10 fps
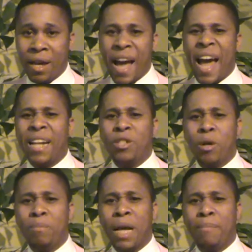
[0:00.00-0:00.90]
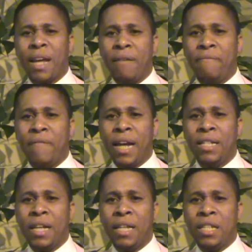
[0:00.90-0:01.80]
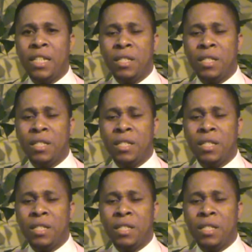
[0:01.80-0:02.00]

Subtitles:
And sometimes I find that in